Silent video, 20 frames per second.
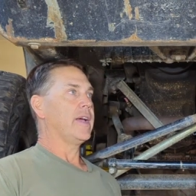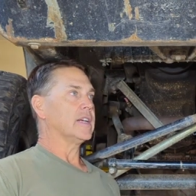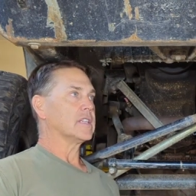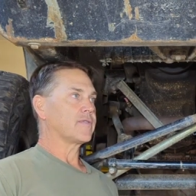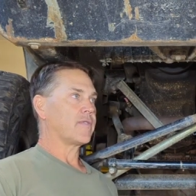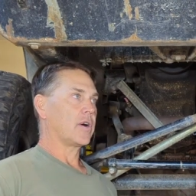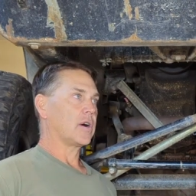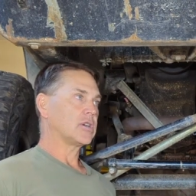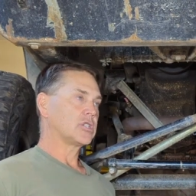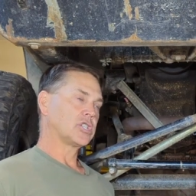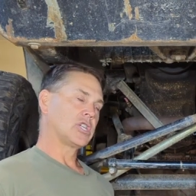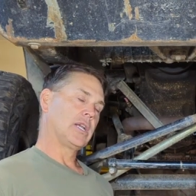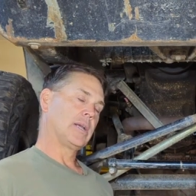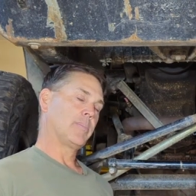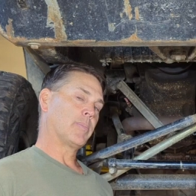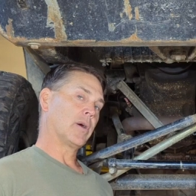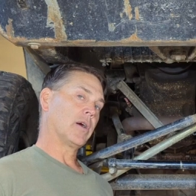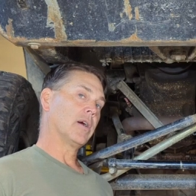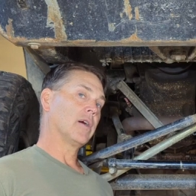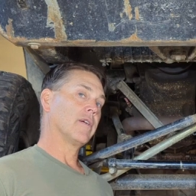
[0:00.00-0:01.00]
It's far
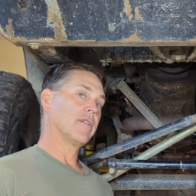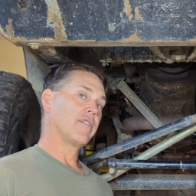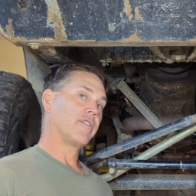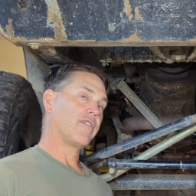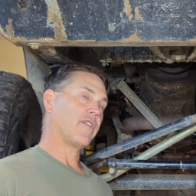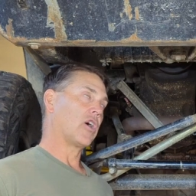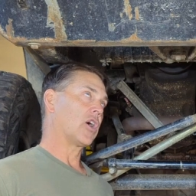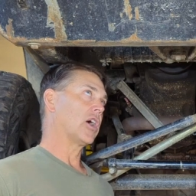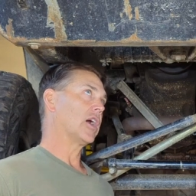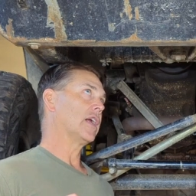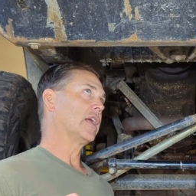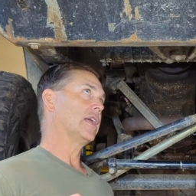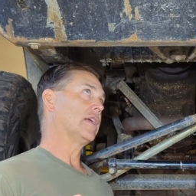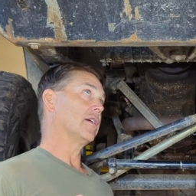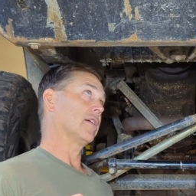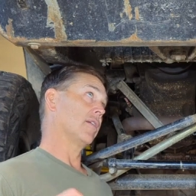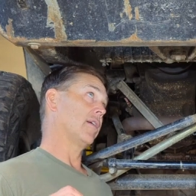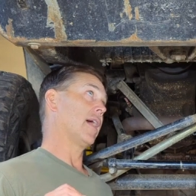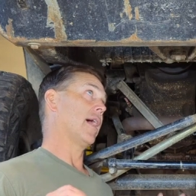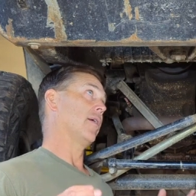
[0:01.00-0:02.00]
cheaper, or I
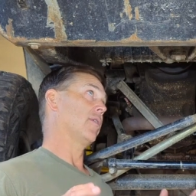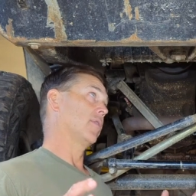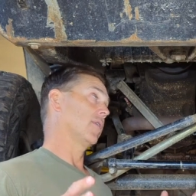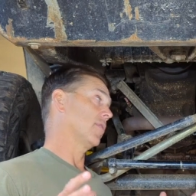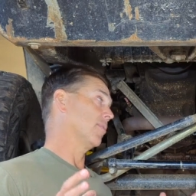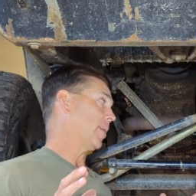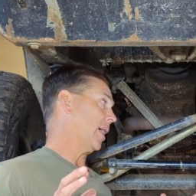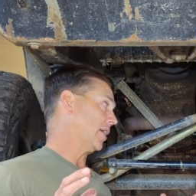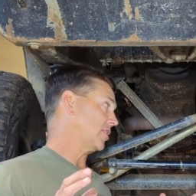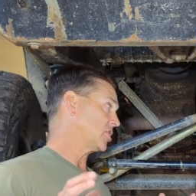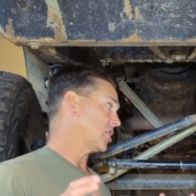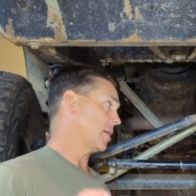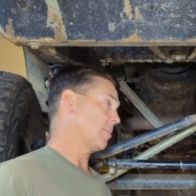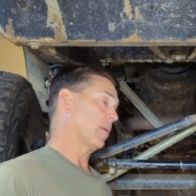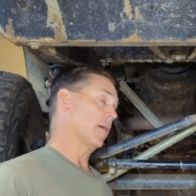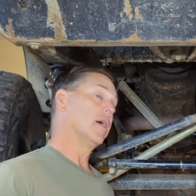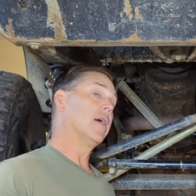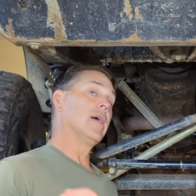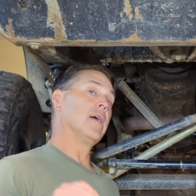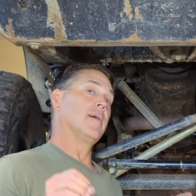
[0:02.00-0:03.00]
don't know about
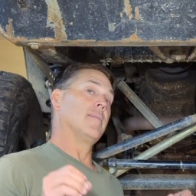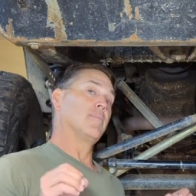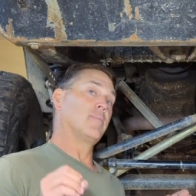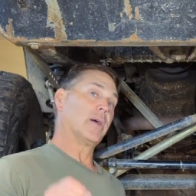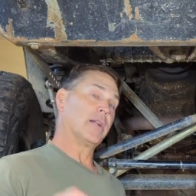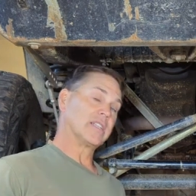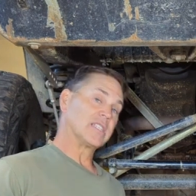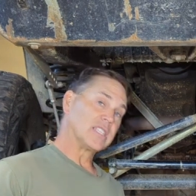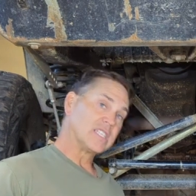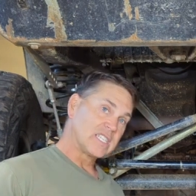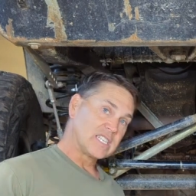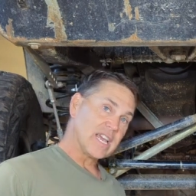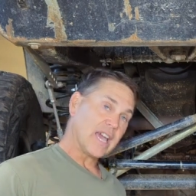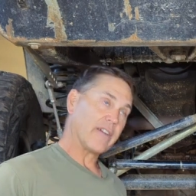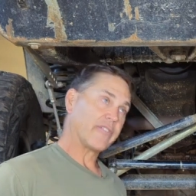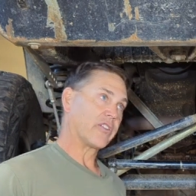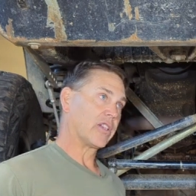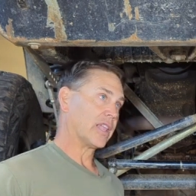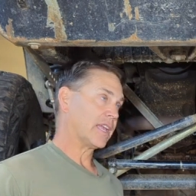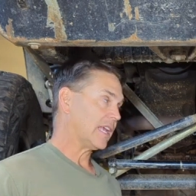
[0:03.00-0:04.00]
cheaper, but it's
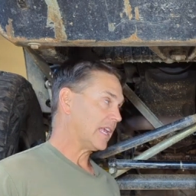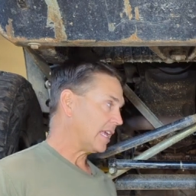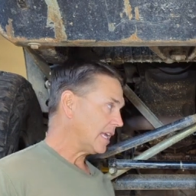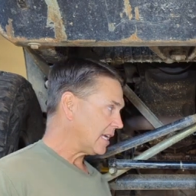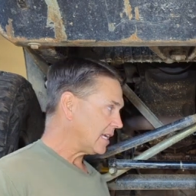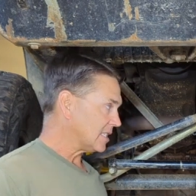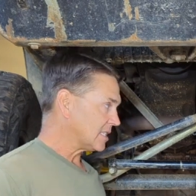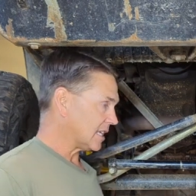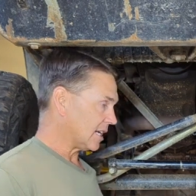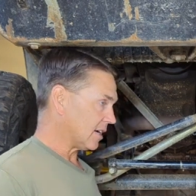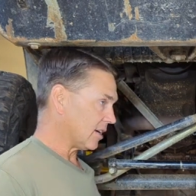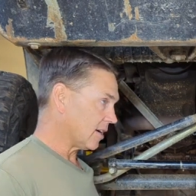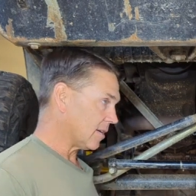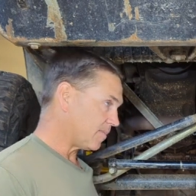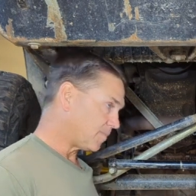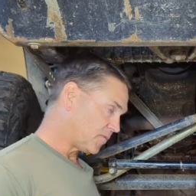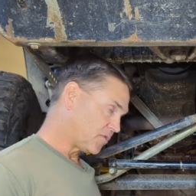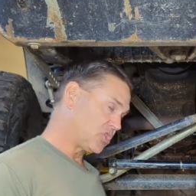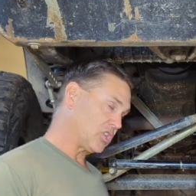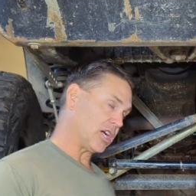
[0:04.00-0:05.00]
definitely
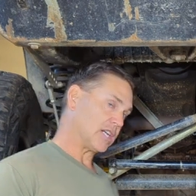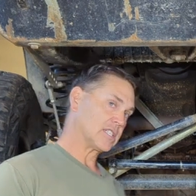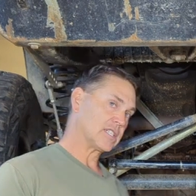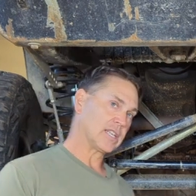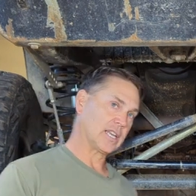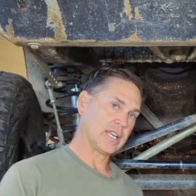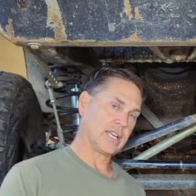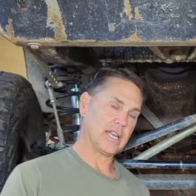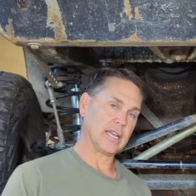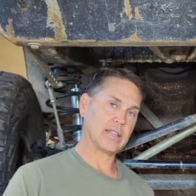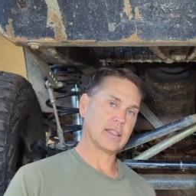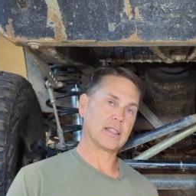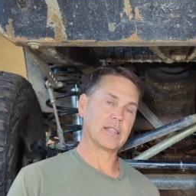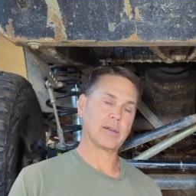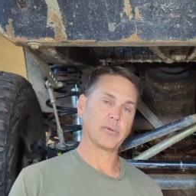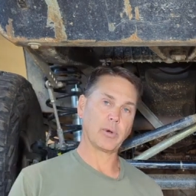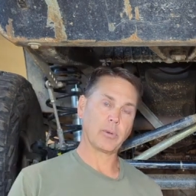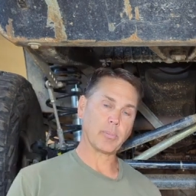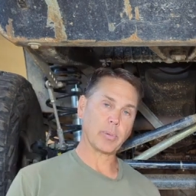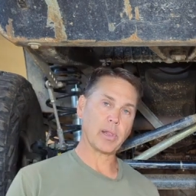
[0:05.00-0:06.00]
easier just to get
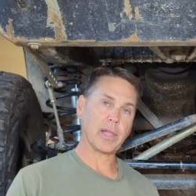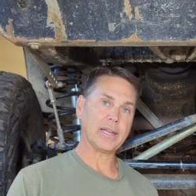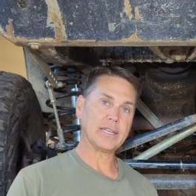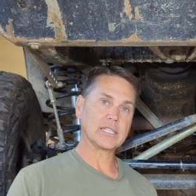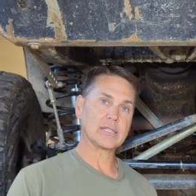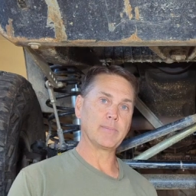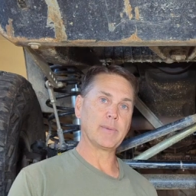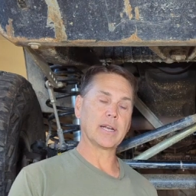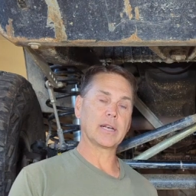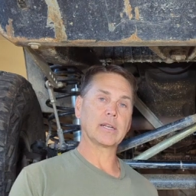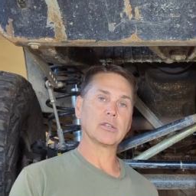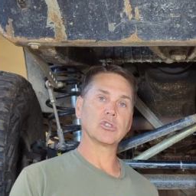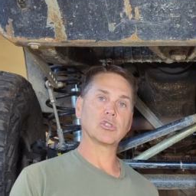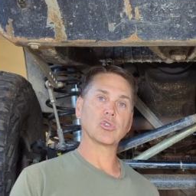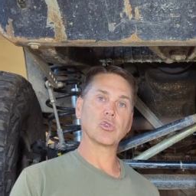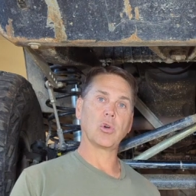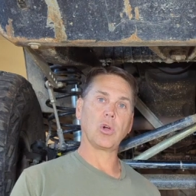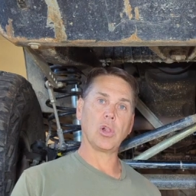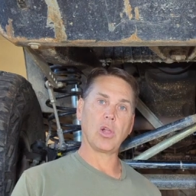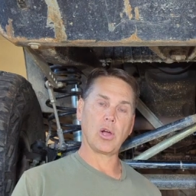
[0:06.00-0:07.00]
the replacement
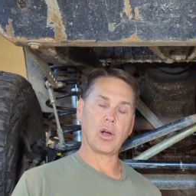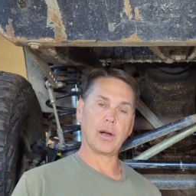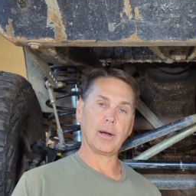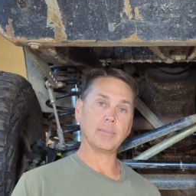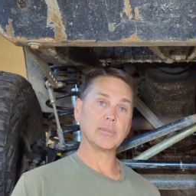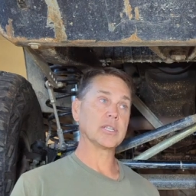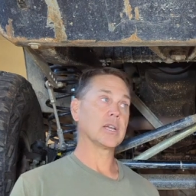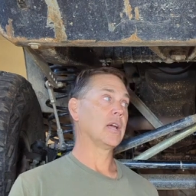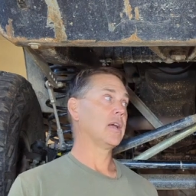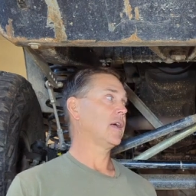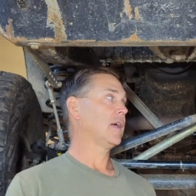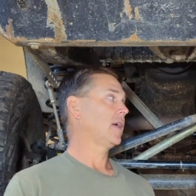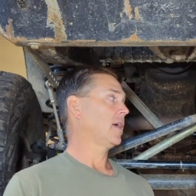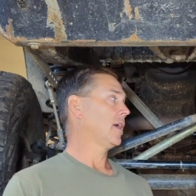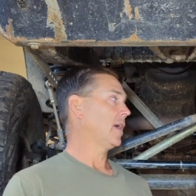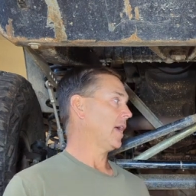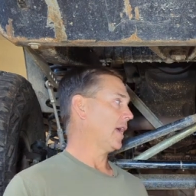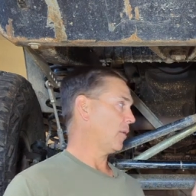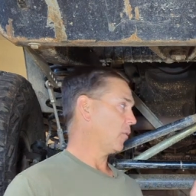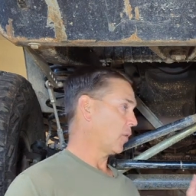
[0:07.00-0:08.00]
control arms
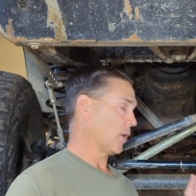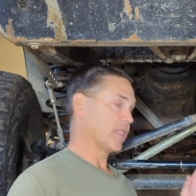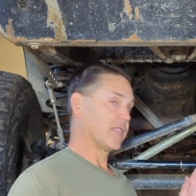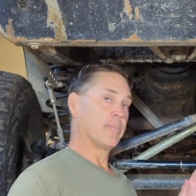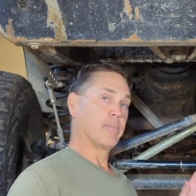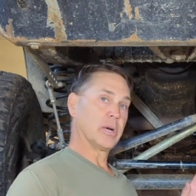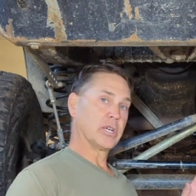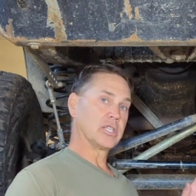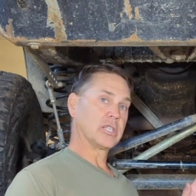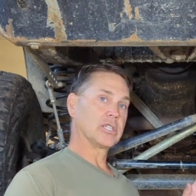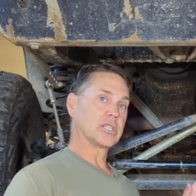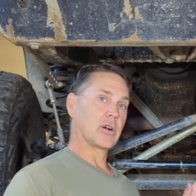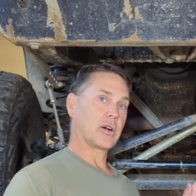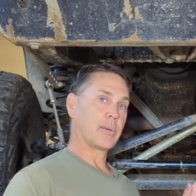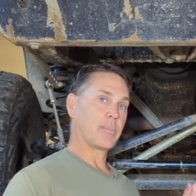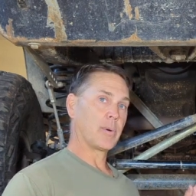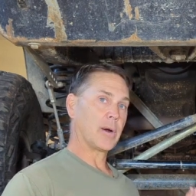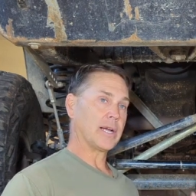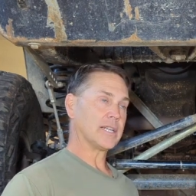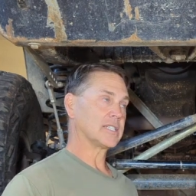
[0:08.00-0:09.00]
with the bushings
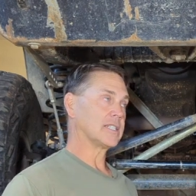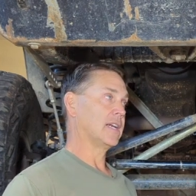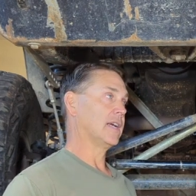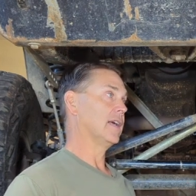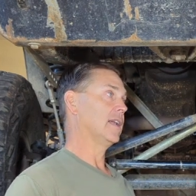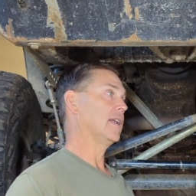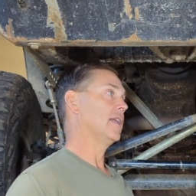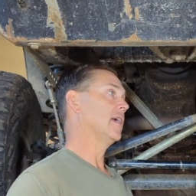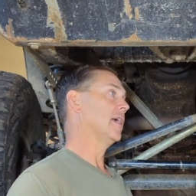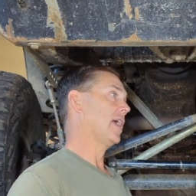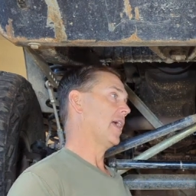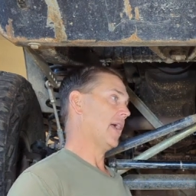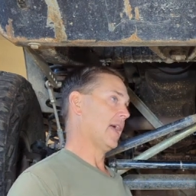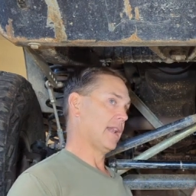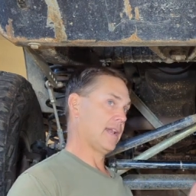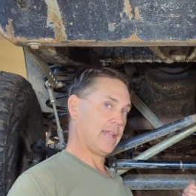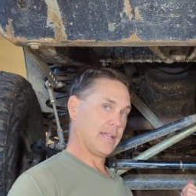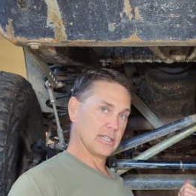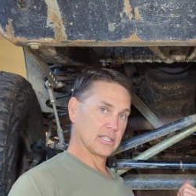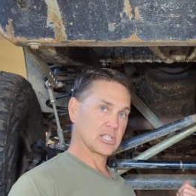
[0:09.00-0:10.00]
already pressed in
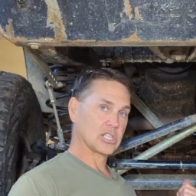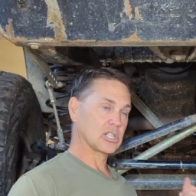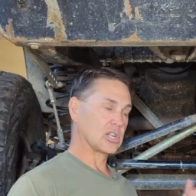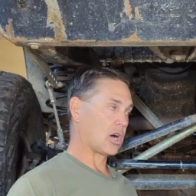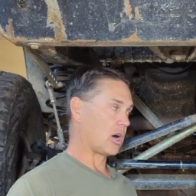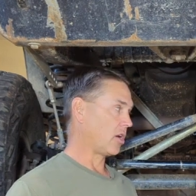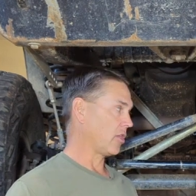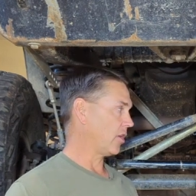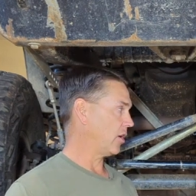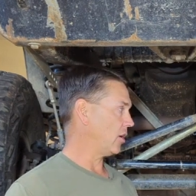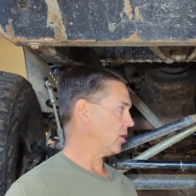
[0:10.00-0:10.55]
and install